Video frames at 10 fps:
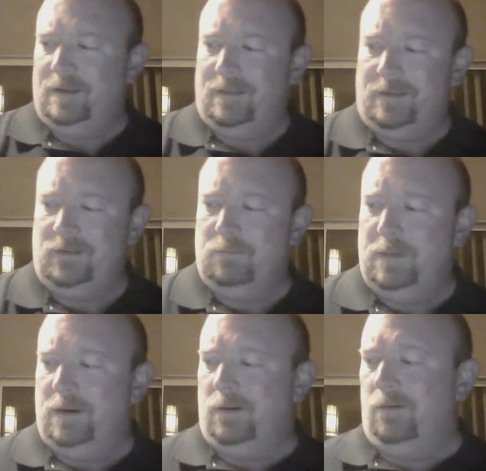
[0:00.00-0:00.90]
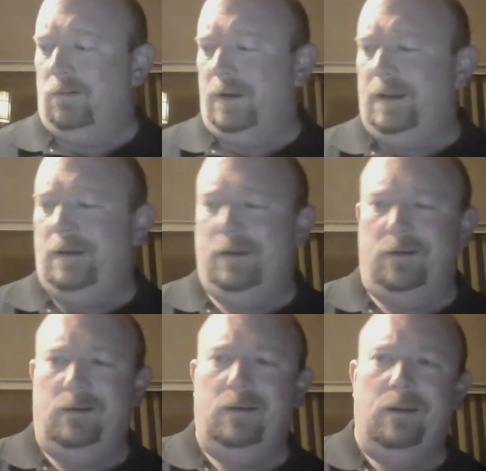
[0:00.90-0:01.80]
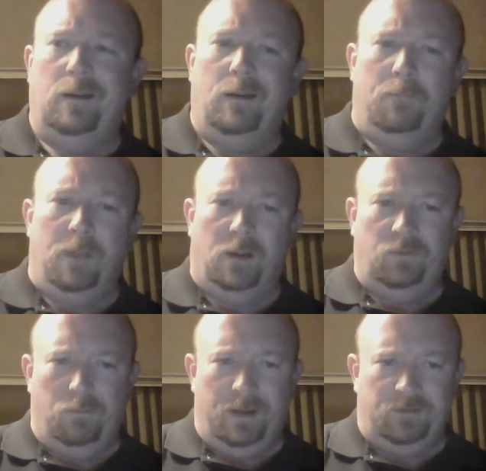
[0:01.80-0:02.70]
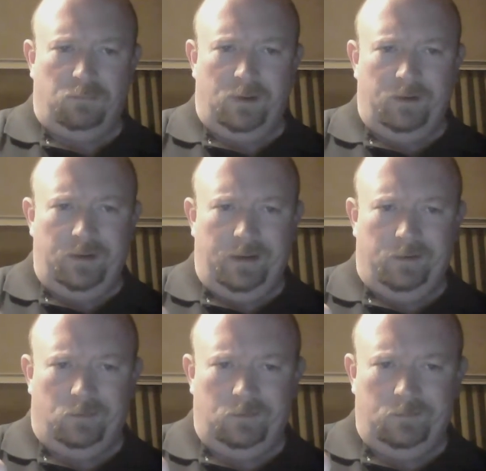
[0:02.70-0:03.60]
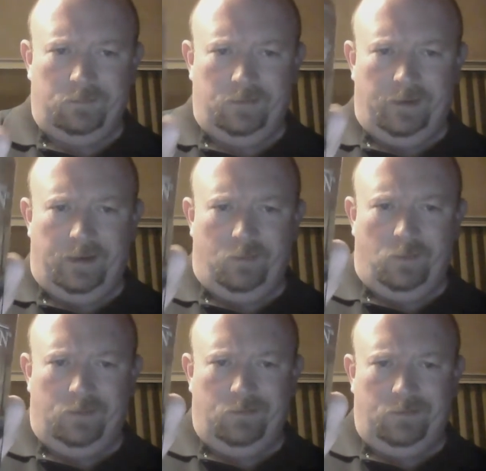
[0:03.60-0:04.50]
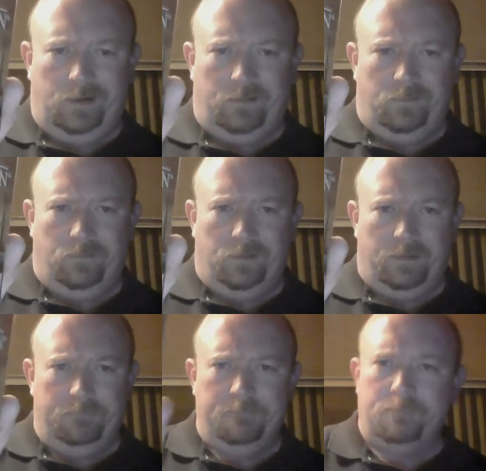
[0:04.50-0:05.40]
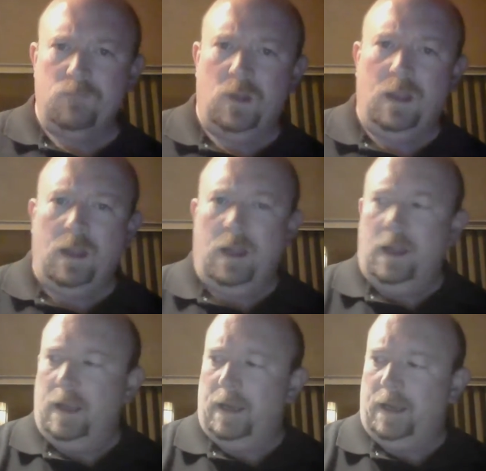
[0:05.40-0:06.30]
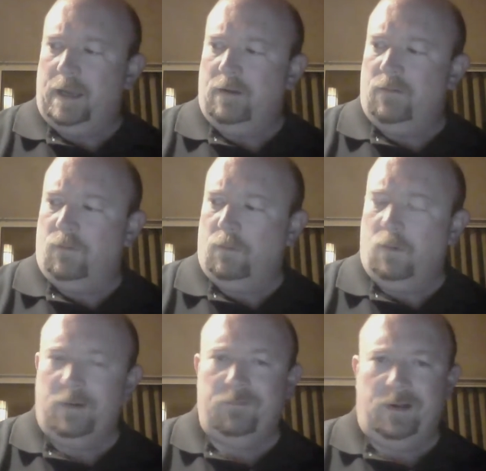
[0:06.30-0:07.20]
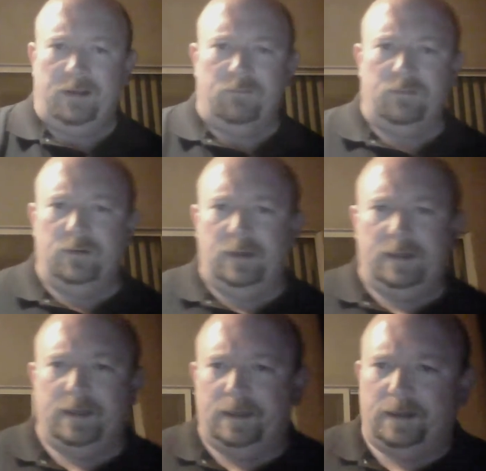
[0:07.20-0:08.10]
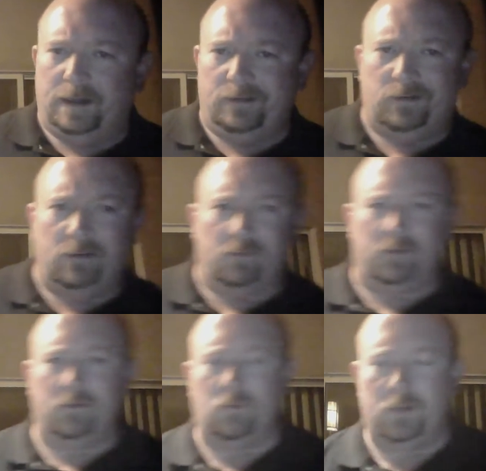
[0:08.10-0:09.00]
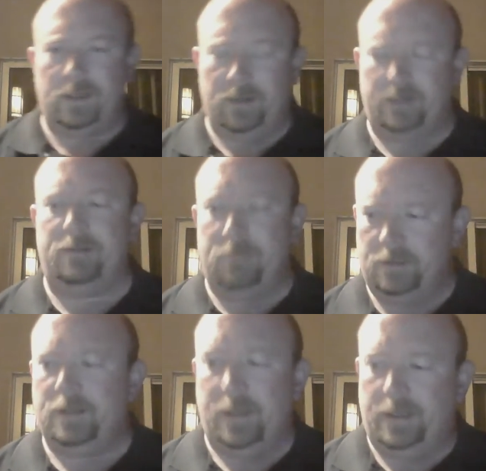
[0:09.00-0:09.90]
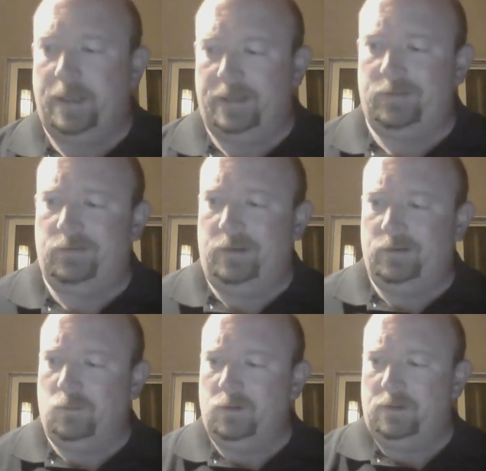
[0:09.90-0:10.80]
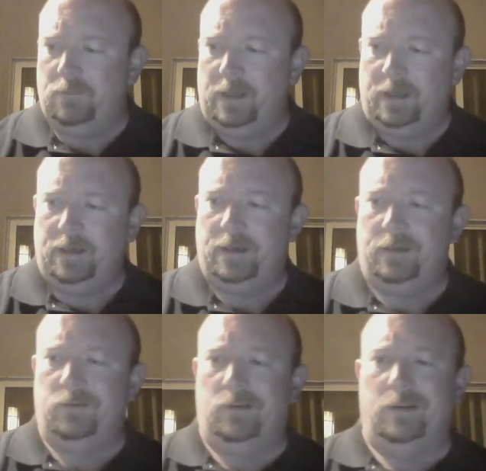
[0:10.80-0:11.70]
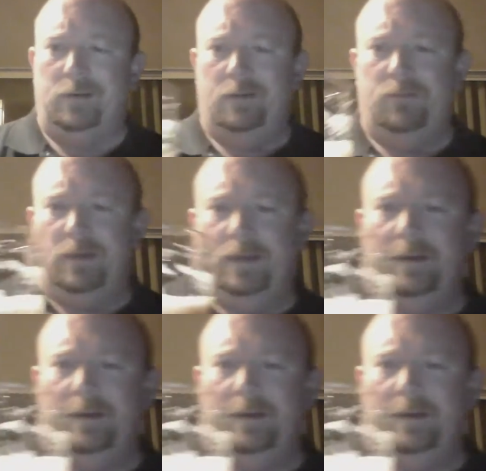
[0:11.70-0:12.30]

this beer right here, Bell's Best Brown Ale, a winter standard for them, a 4.5, and I'd say for $2.29, it's worth the money. It's definitely